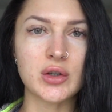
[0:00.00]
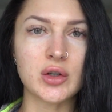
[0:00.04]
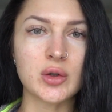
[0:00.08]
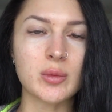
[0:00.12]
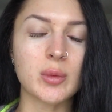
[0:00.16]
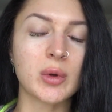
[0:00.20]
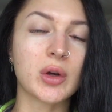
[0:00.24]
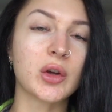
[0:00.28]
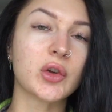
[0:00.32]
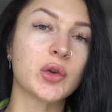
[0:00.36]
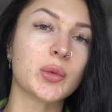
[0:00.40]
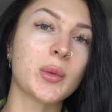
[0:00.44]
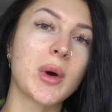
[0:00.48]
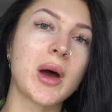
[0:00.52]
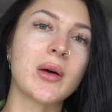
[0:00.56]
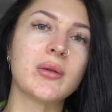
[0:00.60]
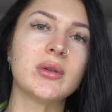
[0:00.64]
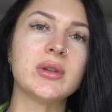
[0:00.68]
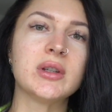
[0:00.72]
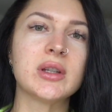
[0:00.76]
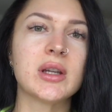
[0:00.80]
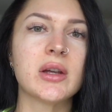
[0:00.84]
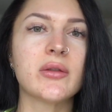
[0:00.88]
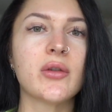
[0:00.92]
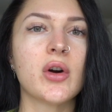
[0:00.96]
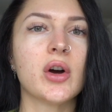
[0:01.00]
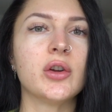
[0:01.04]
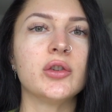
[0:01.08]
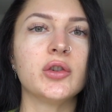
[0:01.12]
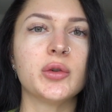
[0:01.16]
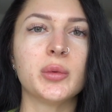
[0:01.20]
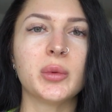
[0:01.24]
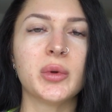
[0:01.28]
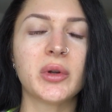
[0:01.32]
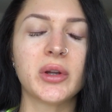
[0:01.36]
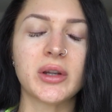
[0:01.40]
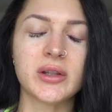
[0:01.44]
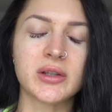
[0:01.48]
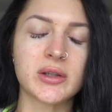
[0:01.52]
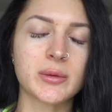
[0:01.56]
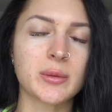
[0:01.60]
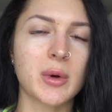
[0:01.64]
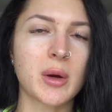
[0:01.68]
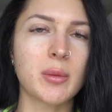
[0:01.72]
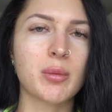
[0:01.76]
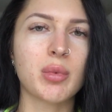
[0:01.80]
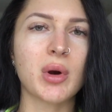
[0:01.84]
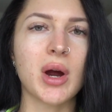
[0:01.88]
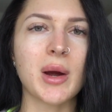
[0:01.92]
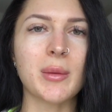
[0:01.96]
to, because I'm having to give 100% to
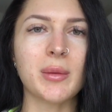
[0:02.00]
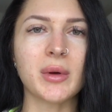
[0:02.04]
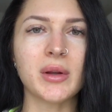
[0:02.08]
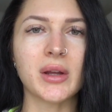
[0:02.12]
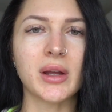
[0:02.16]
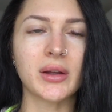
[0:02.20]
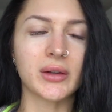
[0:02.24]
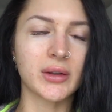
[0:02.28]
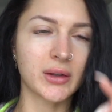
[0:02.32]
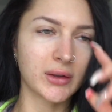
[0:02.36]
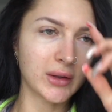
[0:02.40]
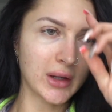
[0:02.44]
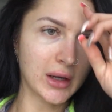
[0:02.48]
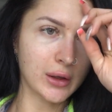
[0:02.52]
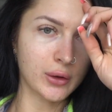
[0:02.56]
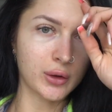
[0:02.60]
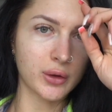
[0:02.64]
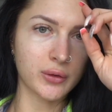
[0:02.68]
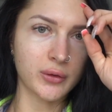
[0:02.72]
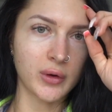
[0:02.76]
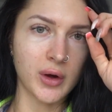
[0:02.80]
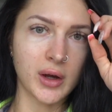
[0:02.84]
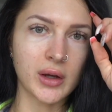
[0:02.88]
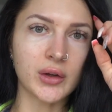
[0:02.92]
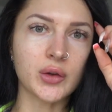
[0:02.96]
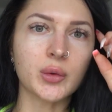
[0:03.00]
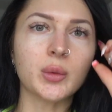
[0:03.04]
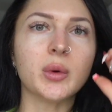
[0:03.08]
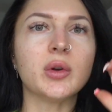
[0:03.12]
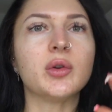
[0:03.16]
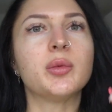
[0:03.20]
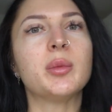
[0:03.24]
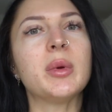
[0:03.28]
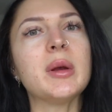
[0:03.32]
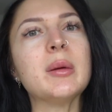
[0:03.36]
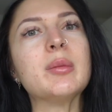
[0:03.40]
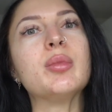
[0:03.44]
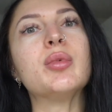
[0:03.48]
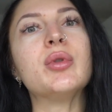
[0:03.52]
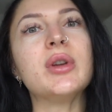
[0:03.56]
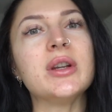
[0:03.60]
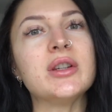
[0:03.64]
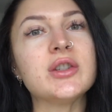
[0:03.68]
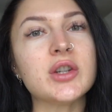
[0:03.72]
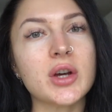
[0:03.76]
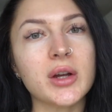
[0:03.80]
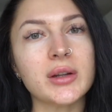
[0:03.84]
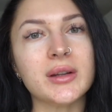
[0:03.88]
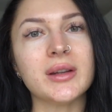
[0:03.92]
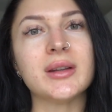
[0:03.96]
my prep, and that's a sacrifice which people
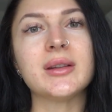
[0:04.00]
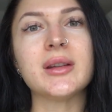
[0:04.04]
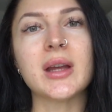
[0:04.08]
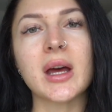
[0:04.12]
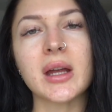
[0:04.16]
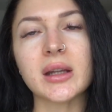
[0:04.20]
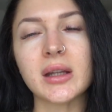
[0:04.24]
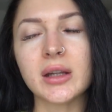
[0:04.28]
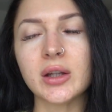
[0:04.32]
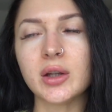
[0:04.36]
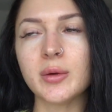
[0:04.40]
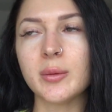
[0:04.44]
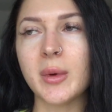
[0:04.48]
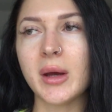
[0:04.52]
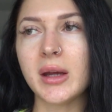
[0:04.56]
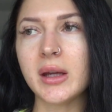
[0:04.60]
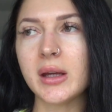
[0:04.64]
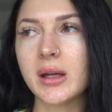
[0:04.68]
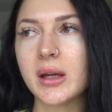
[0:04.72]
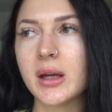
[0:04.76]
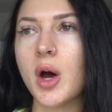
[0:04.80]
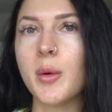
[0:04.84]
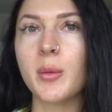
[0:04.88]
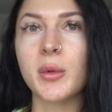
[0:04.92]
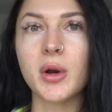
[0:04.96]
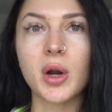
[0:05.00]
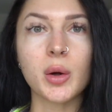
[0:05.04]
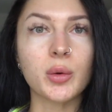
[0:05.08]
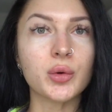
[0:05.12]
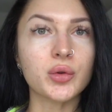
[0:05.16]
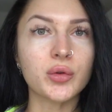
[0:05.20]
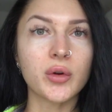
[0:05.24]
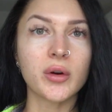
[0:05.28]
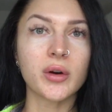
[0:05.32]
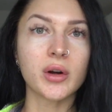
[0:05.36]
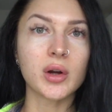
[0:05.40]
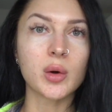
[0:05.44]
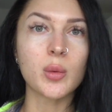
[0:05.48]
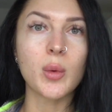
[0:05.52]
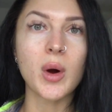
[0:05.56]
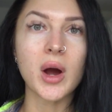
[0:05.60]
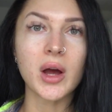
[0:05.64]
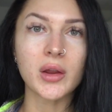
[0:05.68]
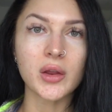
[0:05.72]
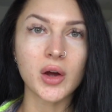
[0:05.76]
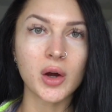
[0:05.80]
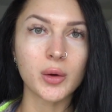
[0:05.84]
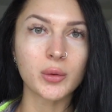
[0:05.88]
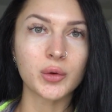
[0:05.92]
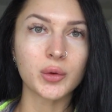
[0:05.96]
need to understand that you make. And I was very
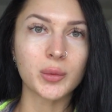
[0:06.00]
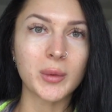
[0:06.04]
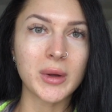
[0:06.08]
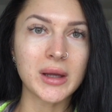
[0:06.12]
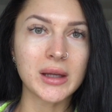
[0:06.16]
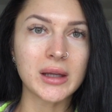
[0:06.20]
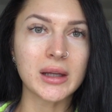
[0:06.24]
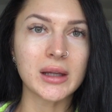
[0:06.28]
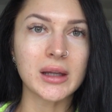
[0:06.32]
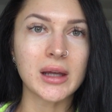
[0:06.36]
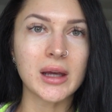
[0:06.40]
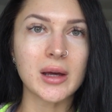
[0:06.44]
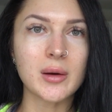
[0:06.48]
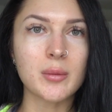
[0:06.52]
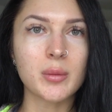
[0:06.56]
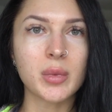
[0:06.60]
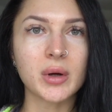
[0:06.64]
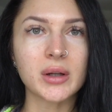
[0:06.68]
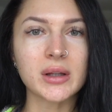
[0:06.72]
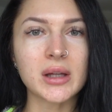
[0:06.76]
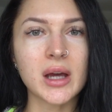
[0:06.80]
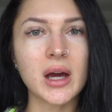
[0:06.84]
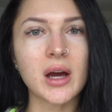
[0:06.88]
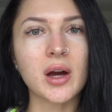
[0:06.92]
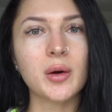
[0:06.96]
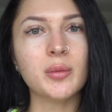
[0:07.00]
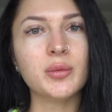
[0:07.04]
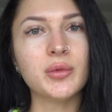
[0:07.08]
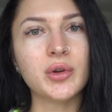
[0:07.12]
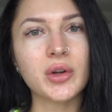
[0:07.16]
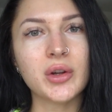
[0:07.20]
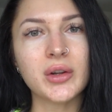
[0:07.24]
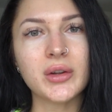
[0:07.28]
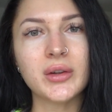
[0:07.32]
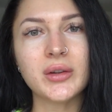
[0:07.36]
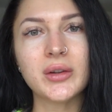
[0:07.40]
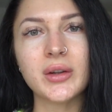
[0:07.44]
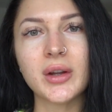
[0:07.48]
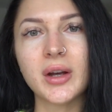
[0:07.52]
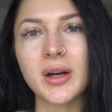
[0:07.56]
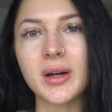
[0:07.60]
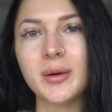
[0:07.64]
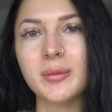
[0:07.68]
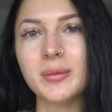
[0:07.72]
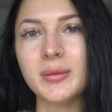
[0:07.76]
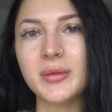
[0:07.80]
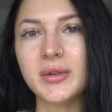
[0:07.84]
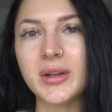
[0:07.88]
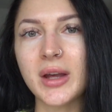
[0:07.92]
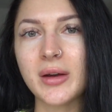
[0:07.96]
aware that I was making it, but yeah, I'm just
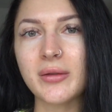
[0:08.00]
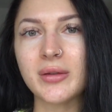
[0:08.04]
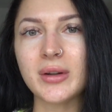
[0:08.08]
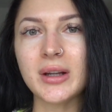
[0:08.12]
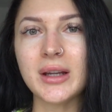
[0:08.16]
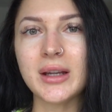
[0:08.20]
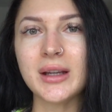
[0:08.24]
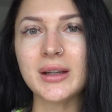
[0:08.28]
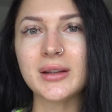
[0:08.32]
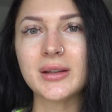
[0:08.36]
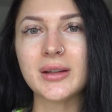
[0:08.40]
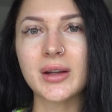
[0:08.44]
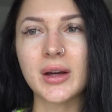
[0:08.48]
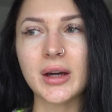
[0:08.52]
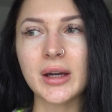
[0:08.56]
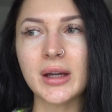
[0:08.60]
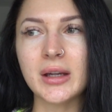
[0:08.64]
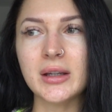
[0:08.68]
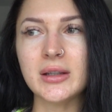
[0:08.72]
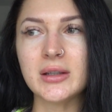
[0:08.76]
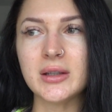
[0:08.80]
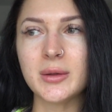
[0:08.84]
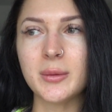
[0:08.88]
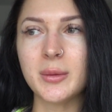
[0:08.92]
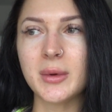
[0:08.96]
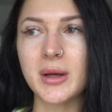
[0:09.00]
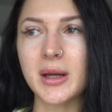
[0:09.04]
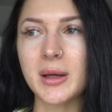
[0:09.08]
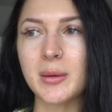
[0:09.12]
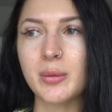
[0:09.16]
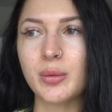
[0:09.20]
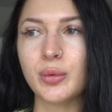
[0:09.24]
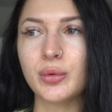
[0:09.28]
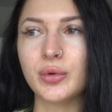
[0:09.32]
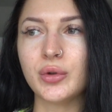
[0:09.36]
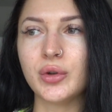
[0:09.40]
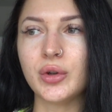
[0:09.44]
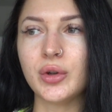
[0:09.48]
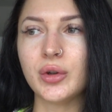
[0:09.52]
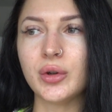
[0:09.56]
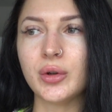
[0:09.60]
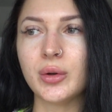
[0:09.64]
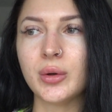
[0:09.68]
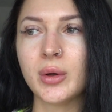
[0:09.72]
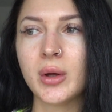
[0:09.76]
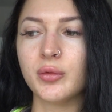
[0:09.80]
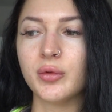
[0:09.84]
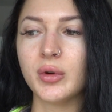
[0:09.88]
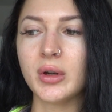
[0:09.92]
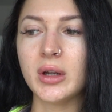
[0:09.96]
definitely excited to be able
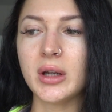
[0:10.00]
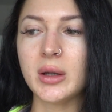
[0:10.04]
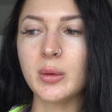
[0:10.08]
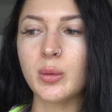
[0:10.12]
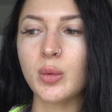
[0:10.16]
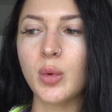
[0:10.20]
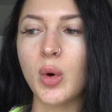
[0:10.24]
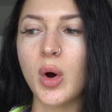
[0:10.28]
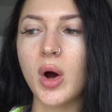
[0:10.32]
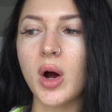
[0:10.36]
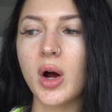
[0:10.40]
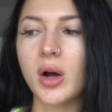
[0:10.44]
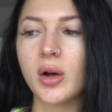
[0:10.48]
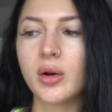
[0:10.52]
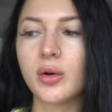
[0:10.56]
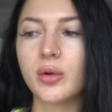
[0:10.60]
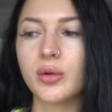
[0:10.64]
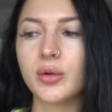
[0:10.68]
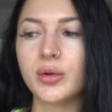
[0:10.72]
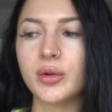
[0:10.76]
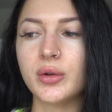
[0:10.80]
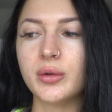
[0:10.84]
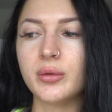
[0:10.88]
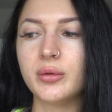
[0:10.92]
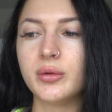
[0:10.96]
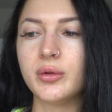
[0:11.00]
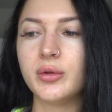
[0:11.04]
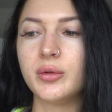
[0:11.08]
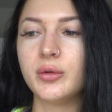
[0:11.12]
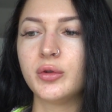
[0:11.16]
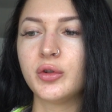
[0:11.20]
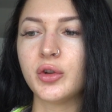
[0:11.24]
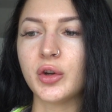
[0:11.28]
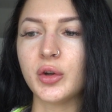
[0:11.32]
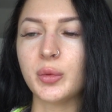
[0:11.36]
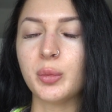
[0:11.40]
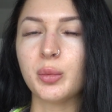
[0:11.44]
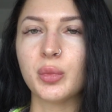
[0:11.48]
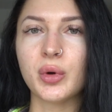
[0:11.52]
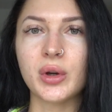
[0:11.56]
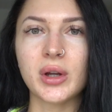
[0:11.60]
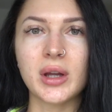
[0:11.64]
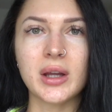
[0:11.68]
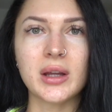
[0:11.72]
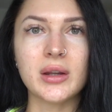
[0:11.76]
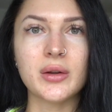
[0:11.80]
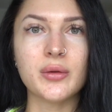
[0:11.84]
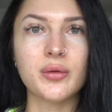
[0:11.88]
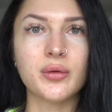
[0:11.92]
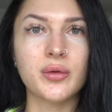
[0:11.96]
to really work on just
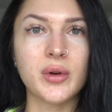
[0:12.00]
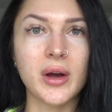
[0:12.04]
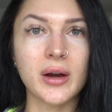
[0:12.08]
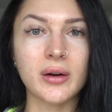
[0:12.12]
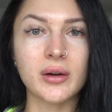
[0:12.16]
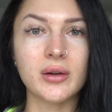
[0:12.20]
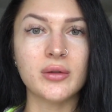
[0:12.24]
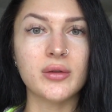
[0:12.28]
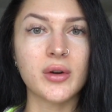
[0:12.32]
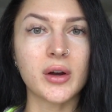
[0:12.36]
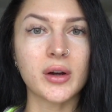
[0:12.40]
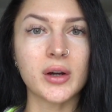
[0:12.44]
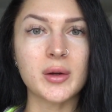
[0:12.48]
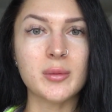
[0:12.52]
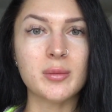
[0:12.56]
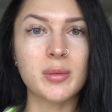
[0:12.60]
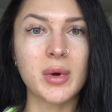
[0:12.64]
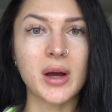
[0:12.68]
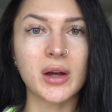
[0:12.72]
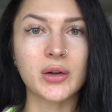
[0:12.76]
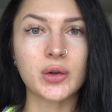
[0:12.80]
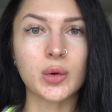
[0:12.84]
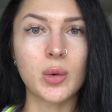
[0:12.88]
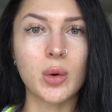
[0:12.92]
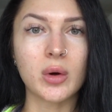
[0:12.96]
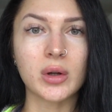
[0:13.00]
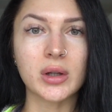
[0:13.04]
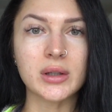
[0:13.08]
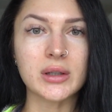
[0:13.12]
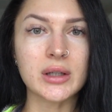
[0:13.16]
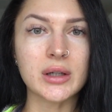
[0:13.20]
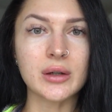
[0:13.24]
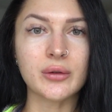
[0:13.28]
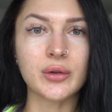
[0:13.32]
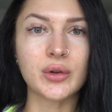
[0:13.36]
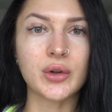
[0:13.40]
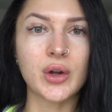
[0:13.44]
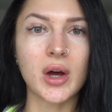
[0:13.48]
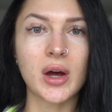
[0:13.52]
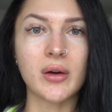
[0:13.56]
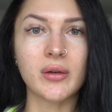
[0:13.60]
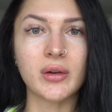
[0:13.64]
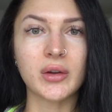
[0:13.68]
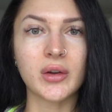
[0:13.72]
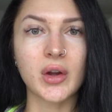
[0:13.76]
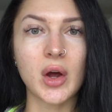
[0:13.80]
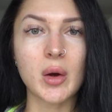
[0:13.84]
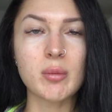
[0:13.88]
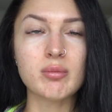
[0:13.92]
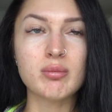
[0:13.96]
bringing the very, very best quality of
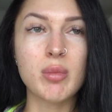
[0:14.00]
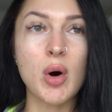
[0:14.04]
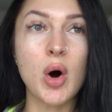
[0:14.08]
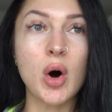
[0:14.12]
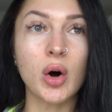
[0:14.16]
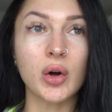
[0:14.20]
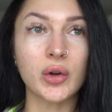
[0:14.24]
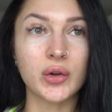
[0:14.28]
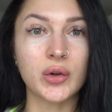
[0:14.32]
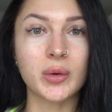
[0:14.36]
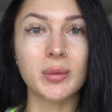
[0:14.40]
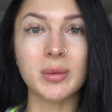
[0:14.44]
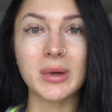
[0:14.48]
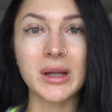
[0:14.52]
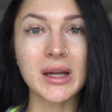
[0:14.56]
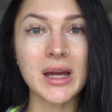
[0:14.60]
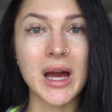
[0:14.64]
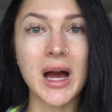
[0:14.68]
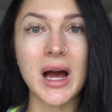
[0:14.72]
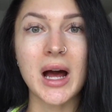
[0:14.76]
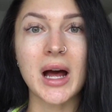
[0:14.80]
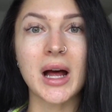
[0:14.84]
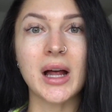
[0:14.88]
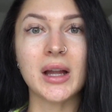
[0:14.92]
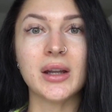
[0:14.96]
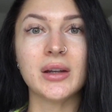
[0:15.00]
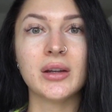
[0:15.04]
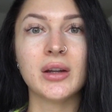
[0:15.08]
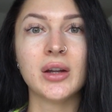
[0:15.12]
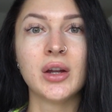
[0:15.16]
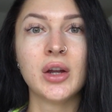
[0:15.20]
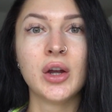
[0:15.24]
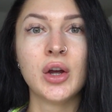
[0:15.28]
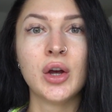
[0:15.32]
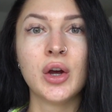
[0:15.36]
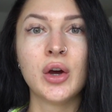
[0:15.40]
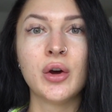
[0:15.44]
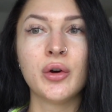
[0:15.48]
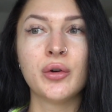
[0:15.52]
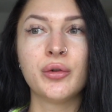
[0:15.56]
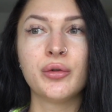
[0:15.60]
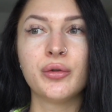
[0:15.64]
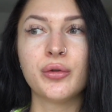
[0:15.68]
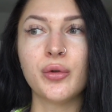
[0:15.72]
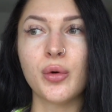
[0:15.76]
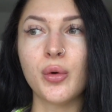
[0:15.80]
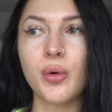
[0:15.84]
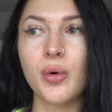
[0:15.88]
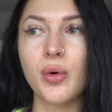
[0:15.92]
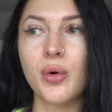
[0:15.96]
service that I possibly can
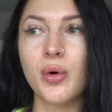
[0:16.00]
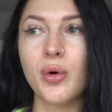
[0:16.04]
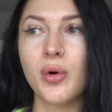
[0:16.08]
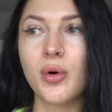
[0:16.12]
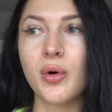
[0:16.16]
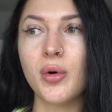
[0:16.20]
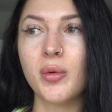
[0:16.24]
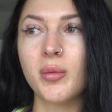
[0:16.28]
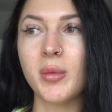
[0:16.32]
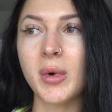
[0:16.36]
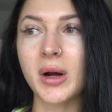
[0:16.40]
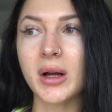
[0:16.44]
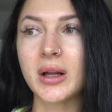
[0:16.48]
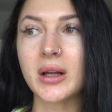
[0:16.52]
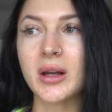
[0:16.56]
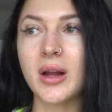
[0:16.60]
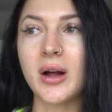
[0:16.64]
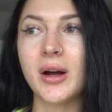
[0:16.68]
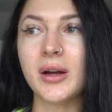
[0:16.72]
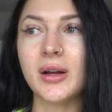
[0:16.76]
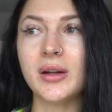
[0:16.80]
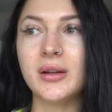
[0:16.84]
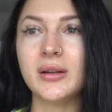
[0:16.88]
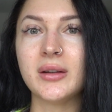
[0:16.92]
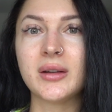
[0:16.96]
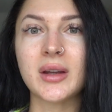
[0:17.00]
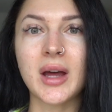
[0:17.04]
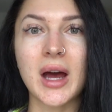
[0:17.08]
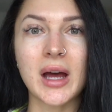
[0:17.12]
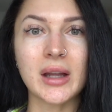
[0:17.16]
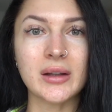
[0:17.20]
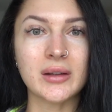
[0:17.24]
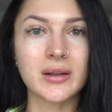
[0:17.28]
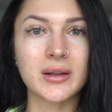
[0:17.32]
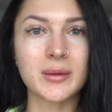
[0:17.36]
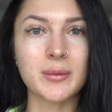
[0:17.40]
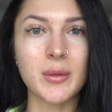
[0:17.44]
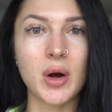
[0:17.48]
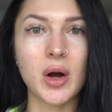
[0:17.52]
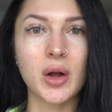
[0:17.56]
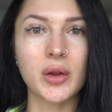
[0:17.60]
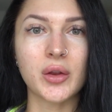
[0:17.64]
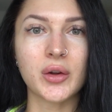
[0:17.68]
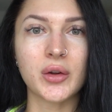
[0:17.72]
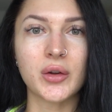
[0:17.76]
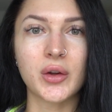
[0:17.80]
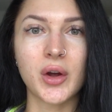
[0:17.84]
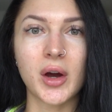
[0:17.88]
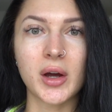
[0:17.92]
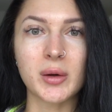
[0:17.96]
for my clients and some
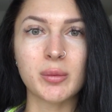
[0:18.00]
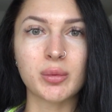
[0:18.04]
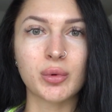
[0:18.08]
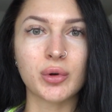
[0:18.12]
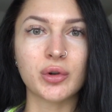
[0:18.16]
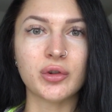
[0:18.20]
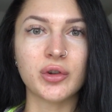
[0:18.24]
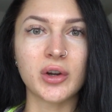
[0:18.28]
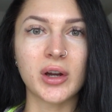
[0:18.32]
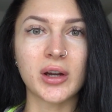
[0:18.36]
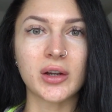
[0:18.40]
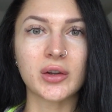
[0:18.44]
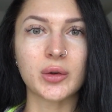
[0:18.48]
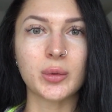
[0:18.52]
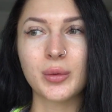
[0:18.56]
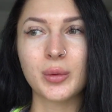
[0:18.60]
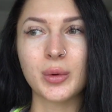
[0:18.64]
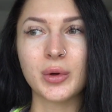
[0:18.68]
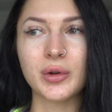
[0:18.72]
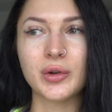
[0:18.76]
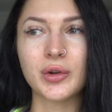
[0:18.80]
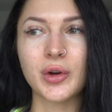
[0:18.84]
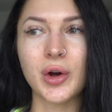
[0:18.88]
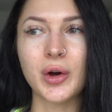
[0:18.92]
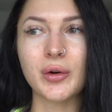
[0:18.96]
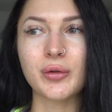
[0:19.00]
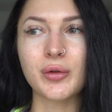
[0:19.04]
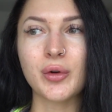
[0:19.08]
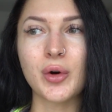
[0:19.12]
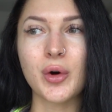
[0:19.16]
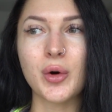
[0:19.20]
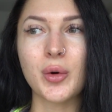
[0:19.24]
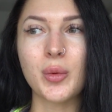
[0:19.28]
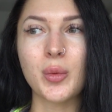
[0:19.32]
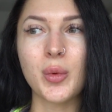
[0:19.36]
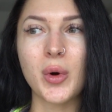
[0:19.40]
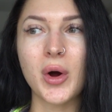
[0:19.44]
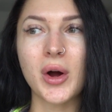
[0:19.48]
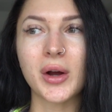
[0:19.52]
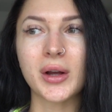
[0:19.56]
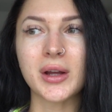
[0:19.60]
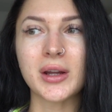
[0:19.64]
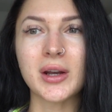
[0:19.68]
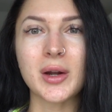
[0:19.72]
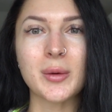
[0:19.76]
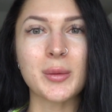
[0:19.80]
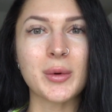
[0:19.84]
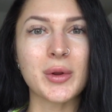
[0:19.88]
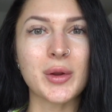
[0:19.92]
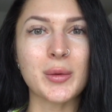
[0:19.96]
other side projects which I've got
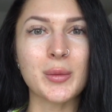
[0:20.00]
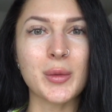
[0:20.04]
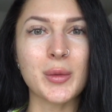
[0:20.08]
working up at the